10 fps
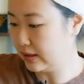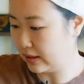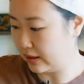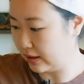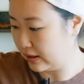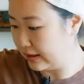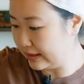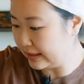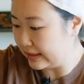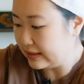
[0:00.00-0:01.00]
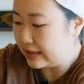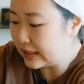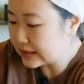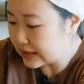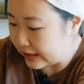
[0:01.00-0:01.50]
And then
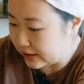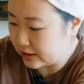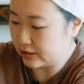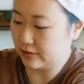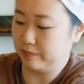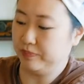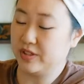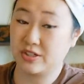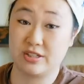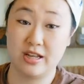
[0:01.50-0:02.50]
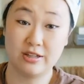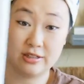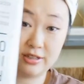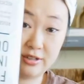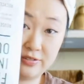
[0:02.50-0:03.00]
next layer, just another
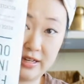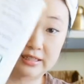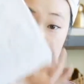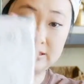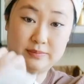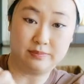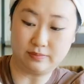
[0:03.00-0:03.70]
layer of ice.